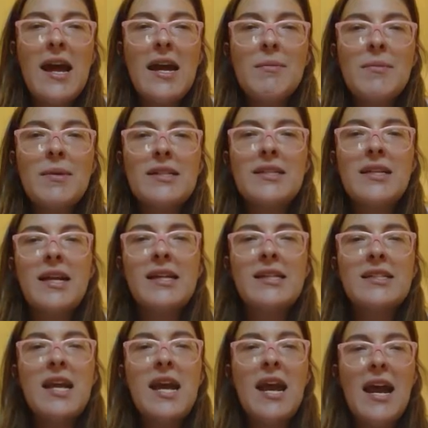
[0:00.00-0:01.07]
I'm excited
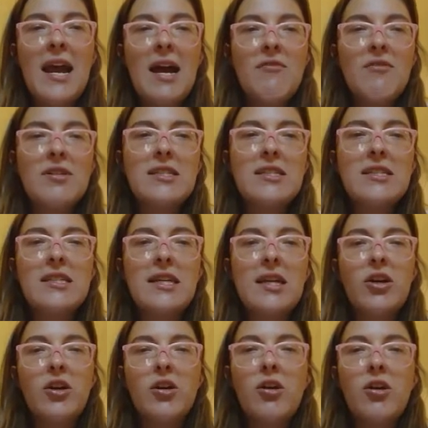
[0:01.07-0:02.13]
to have
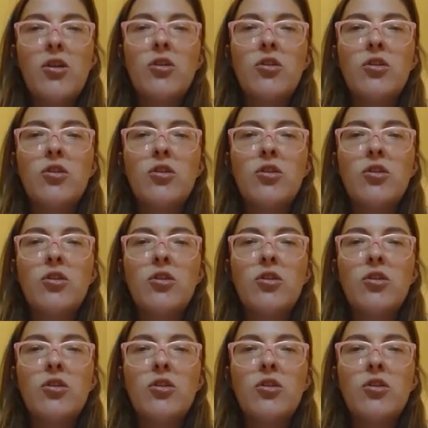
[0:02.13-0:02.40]
singer